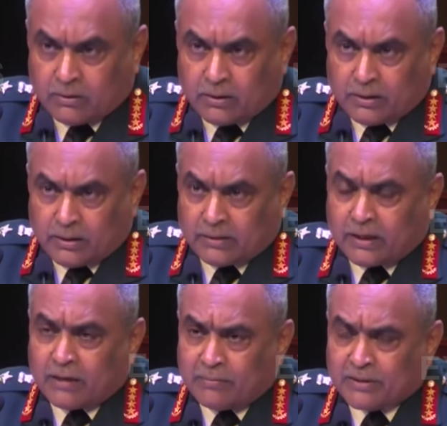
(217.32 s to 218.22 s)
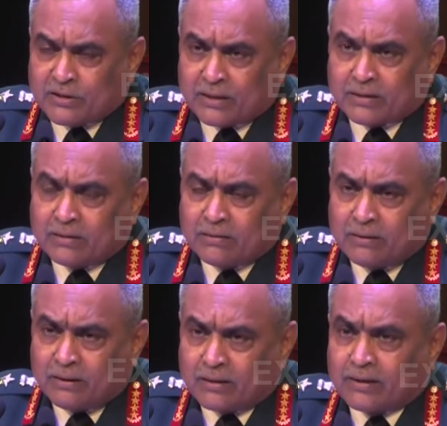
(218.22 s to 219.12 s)
In the I B sector,
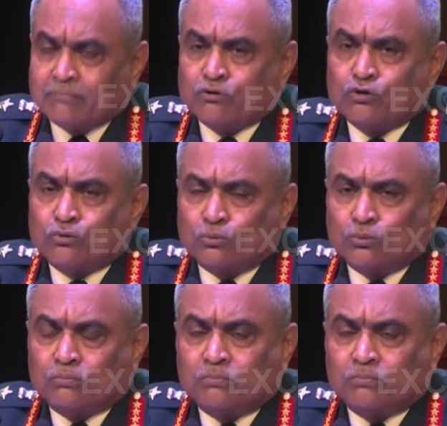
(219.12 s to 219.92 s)
attempts to